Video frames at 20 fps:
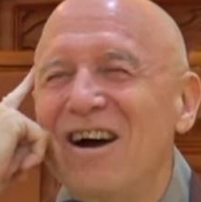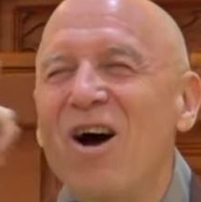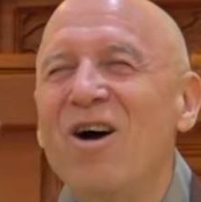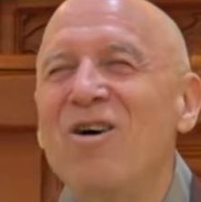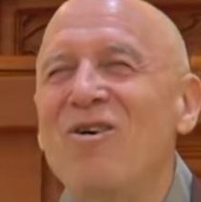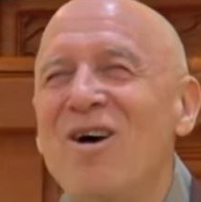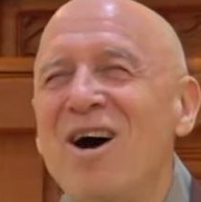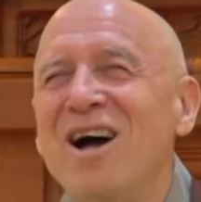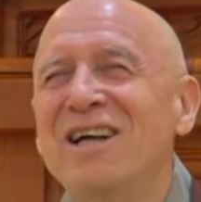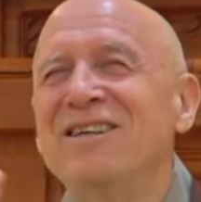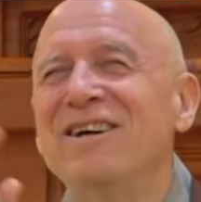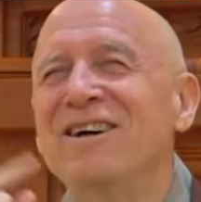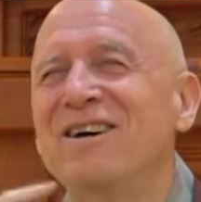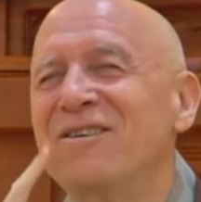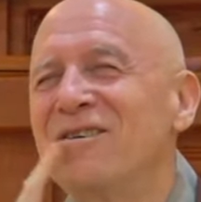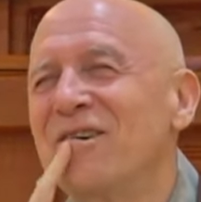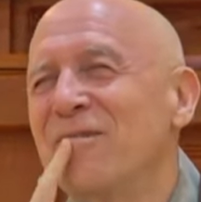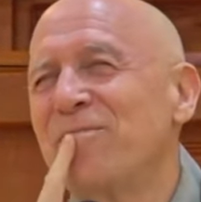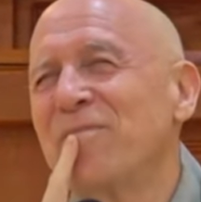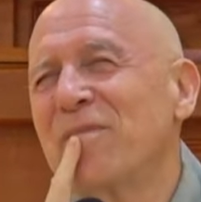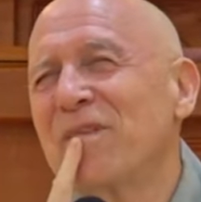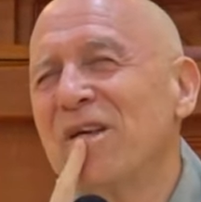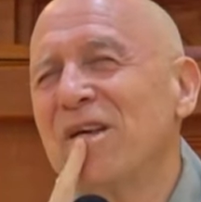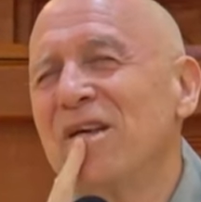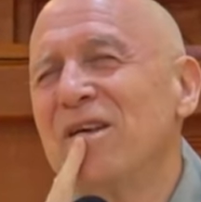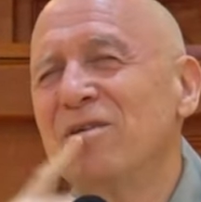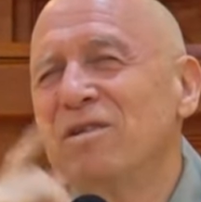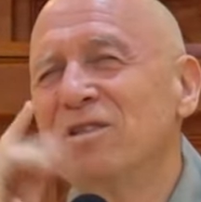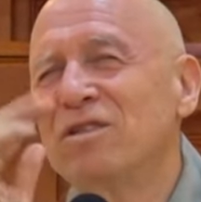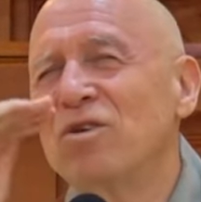I know.
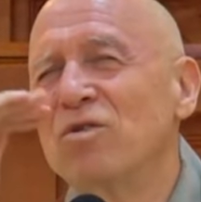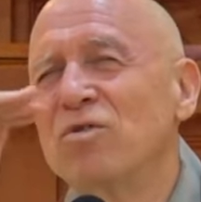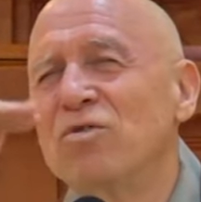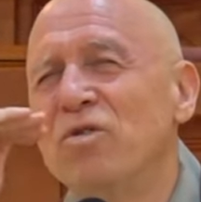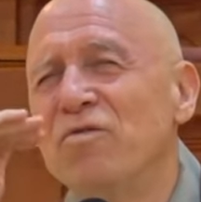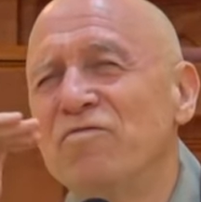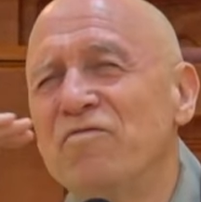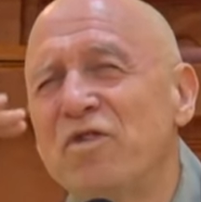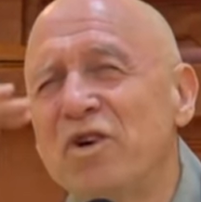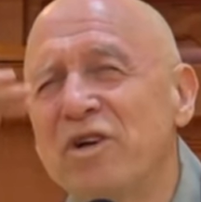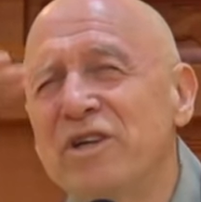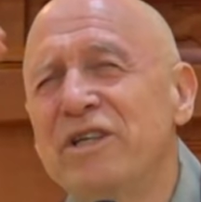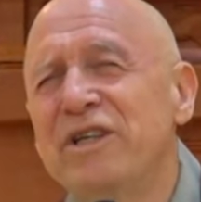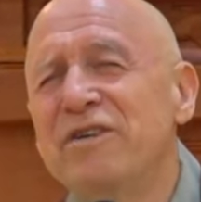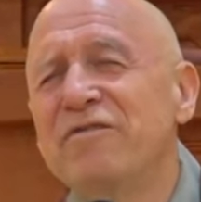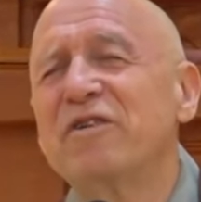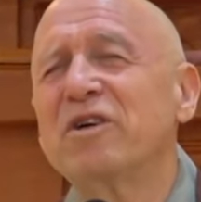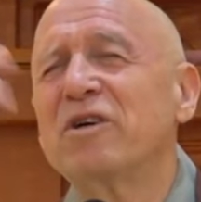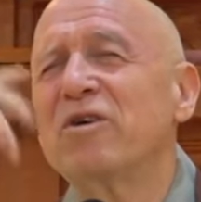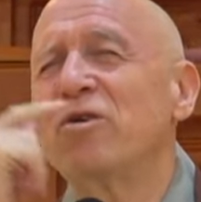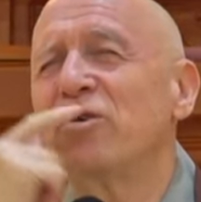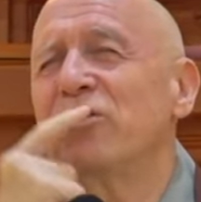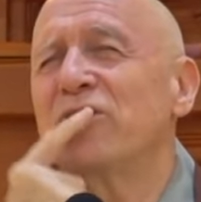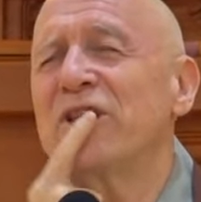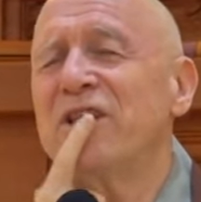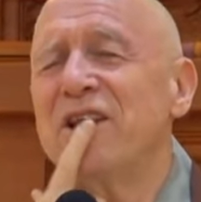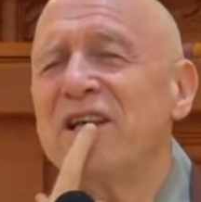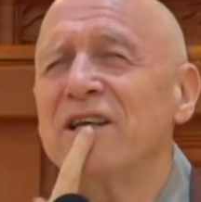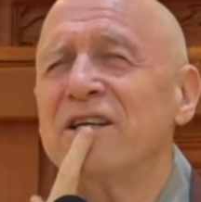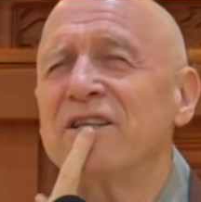So very difficult
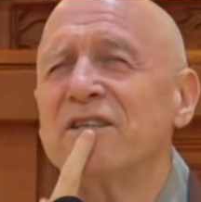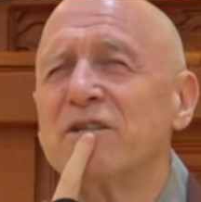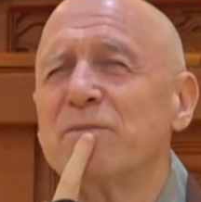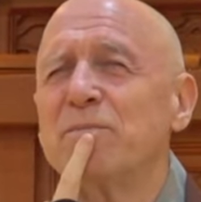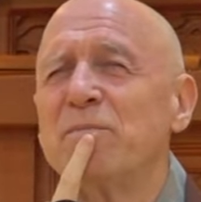things.